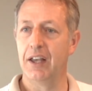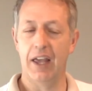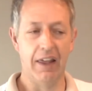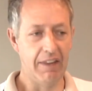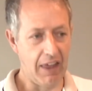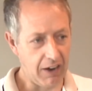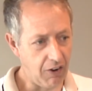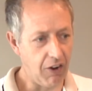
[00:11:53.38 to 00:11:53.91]

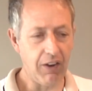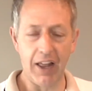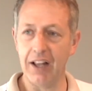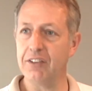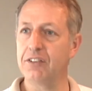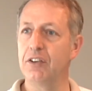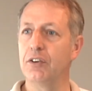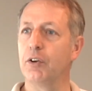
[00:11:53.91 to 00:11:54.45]
And that all
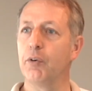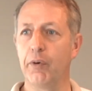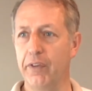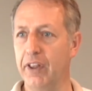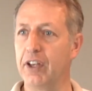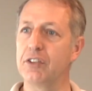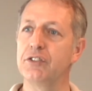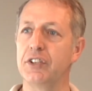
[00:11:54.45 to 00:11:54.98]
has to do with
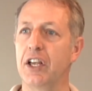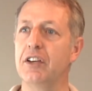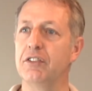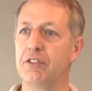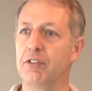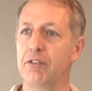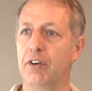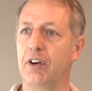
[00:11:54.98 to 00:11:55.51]
the exchange
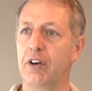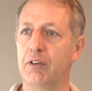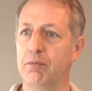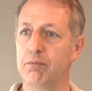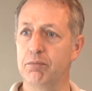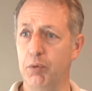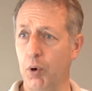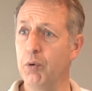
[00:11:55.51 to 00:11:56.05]
of
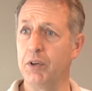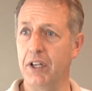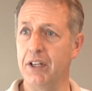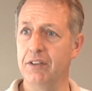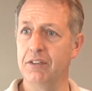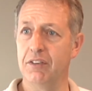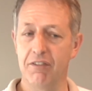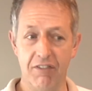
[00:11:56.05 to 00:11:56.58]

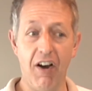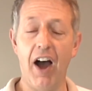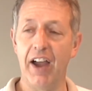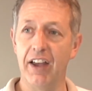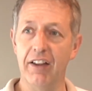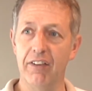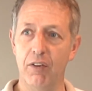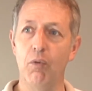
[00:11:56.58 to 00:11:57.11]
proteins
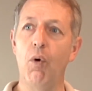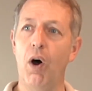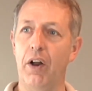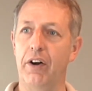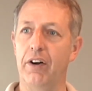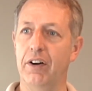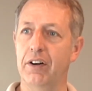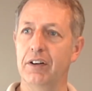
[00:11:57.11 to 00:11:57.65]
via the
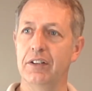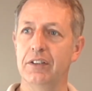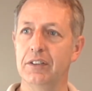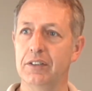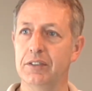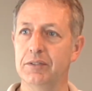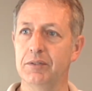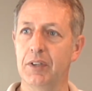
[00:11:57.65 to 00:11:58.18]
water.
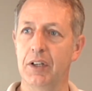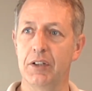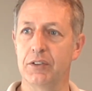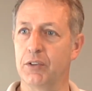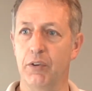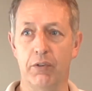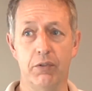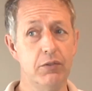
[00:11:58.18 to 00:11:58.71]

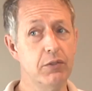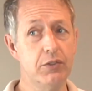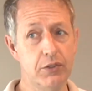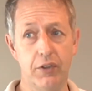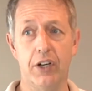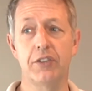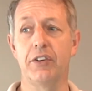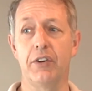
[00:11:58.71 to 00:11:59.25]
So
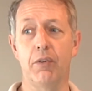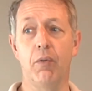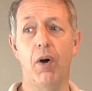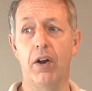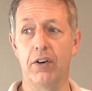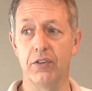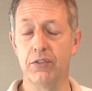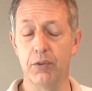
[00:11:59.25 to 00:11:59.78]
structuring the
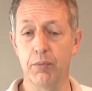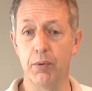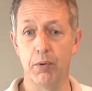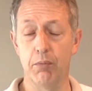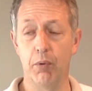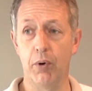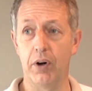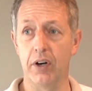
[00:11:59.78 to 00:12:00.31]
water is super
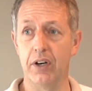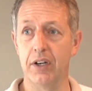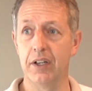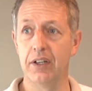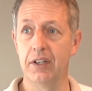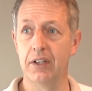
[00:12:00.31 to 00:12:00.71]
important,